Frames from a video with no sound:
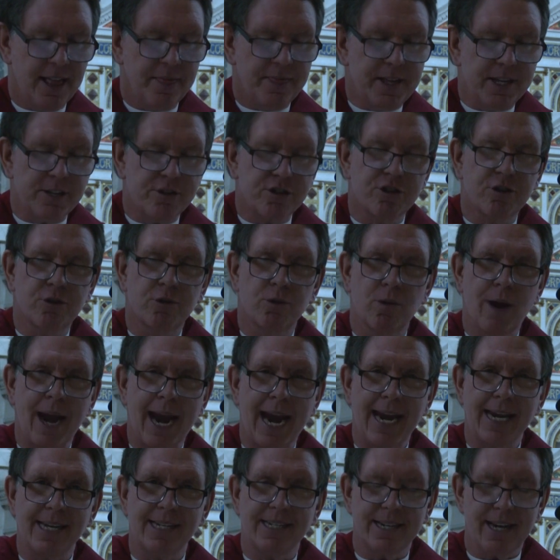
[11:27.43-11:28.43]
this
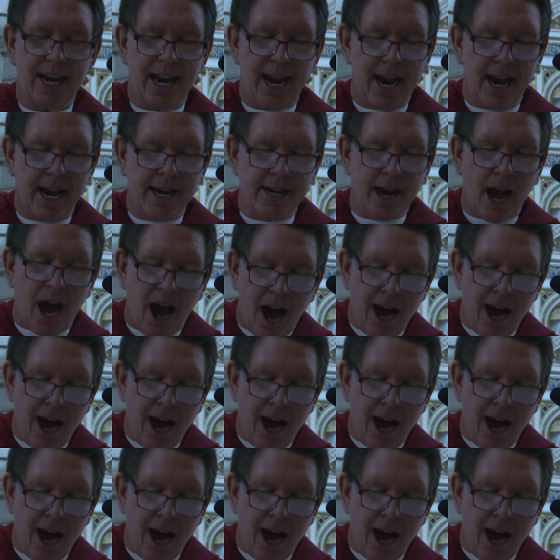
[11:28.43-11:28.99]
great and